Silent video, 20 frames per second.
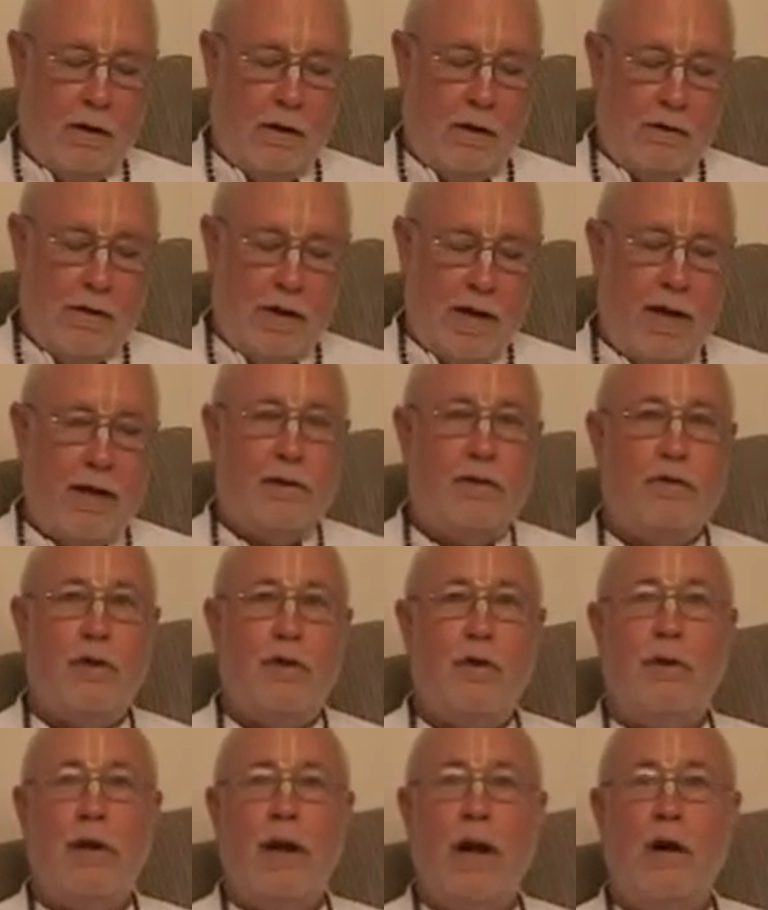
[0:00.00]
Okay,
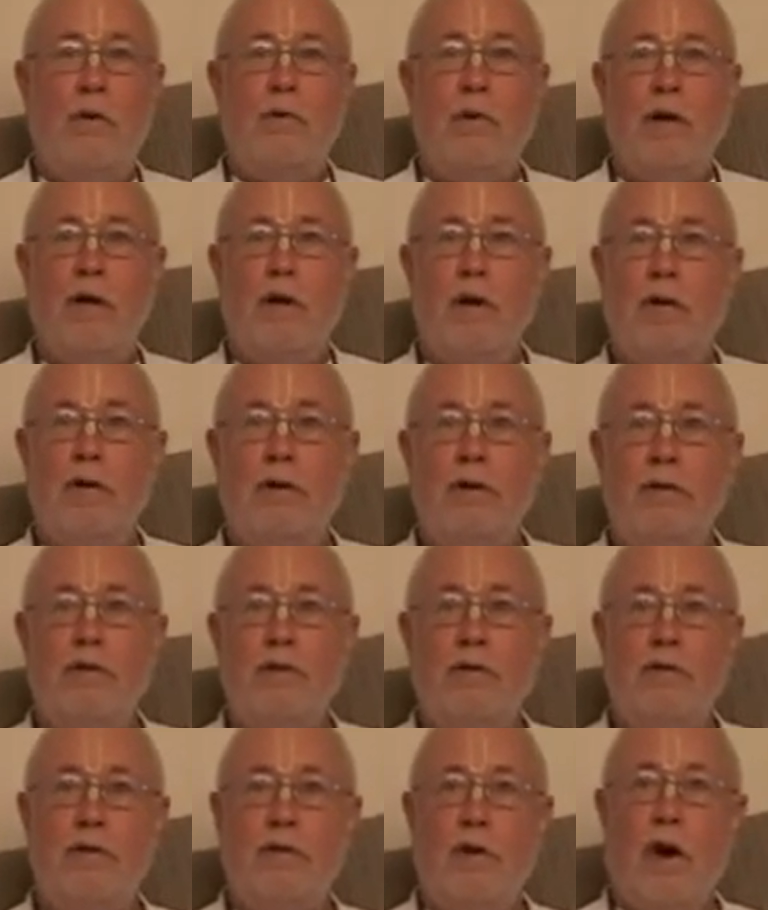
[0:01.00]
so now we're going
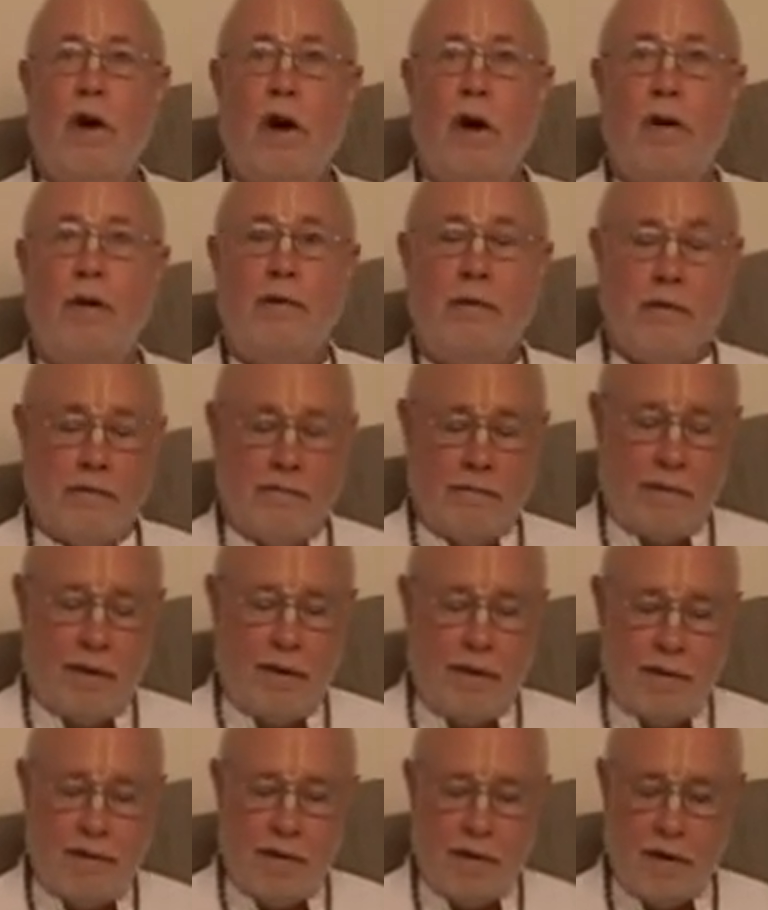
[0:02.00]
to start.
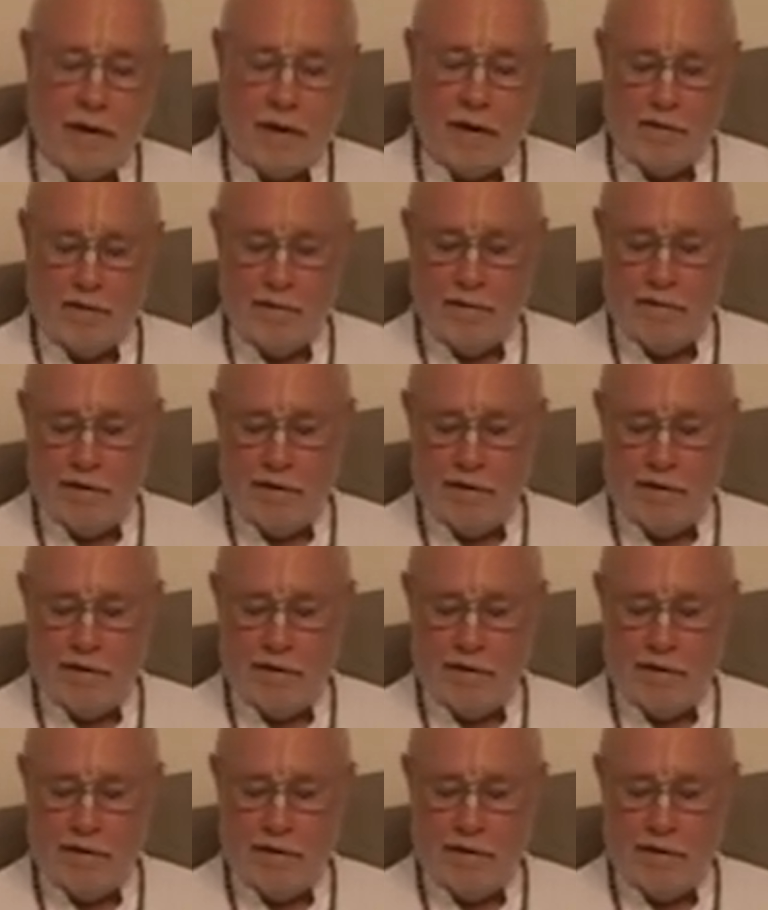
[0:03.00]
I think I can